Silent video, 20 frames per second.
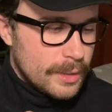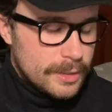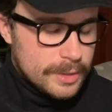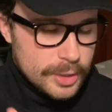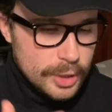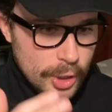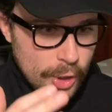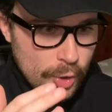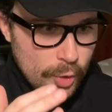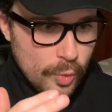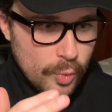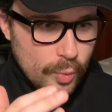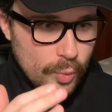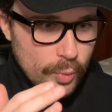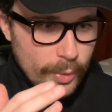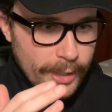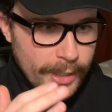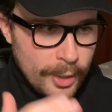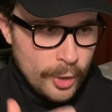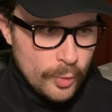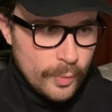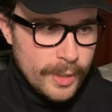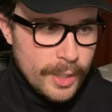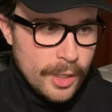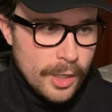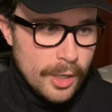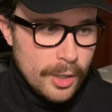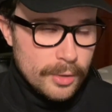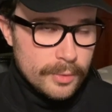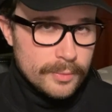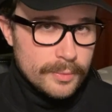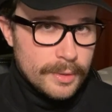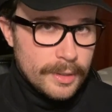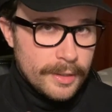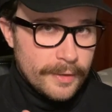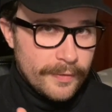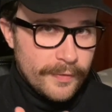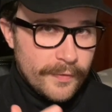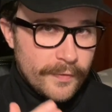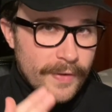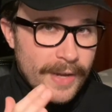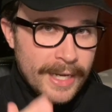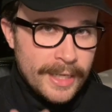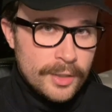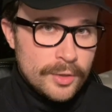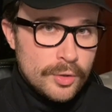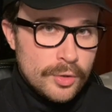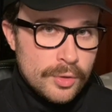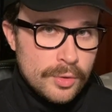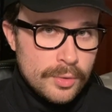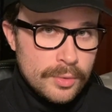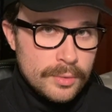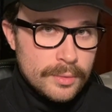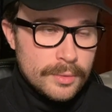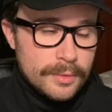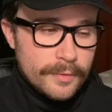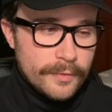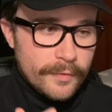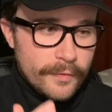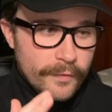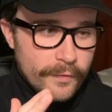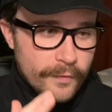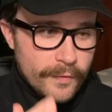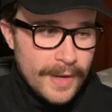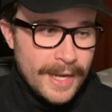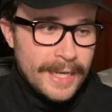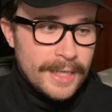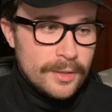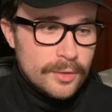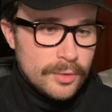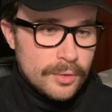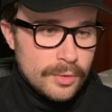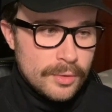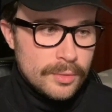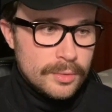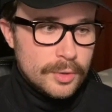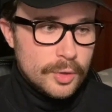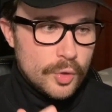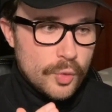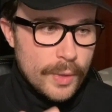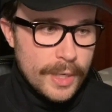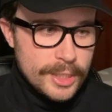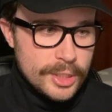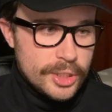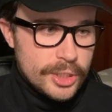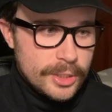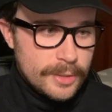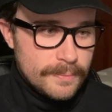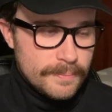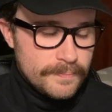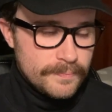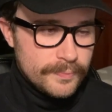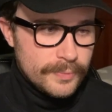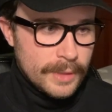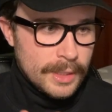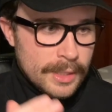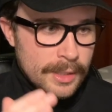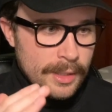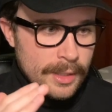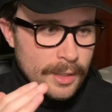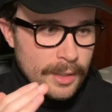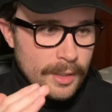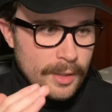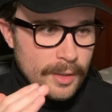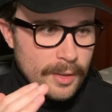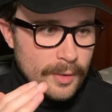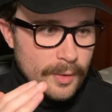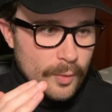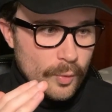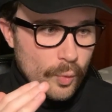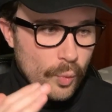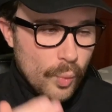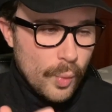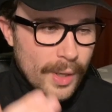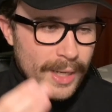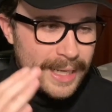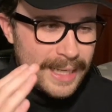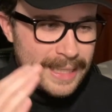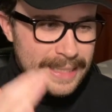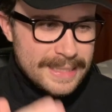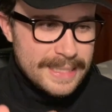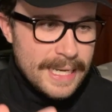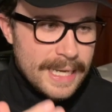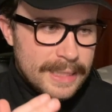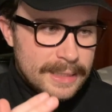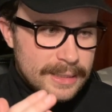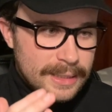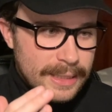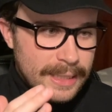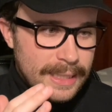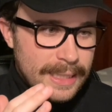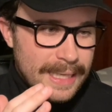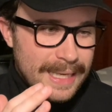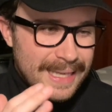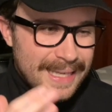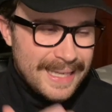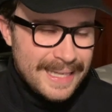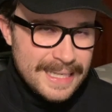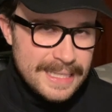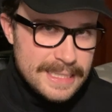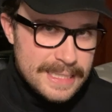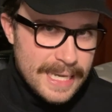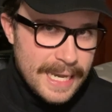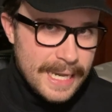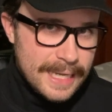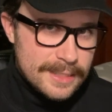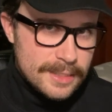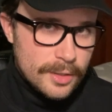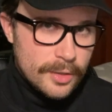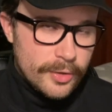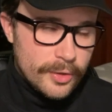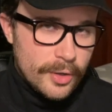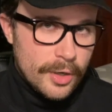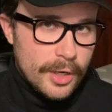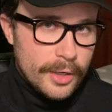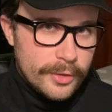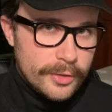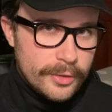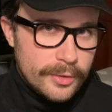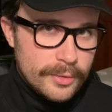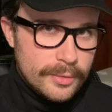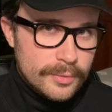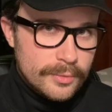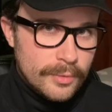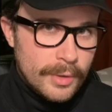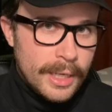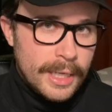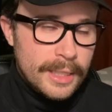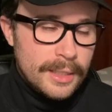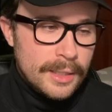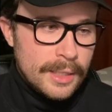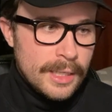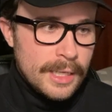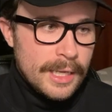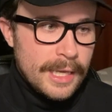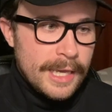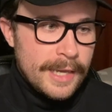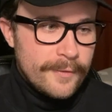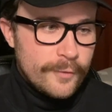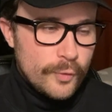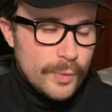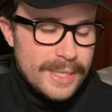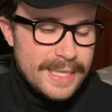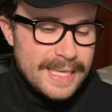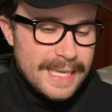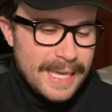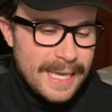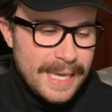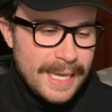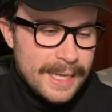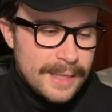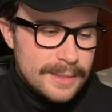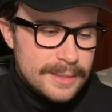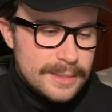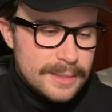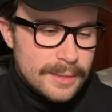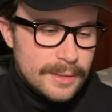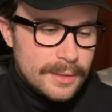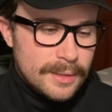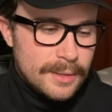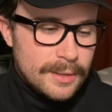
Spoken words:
so here we are. The final question. What exactly is Azathoth, right? If we can't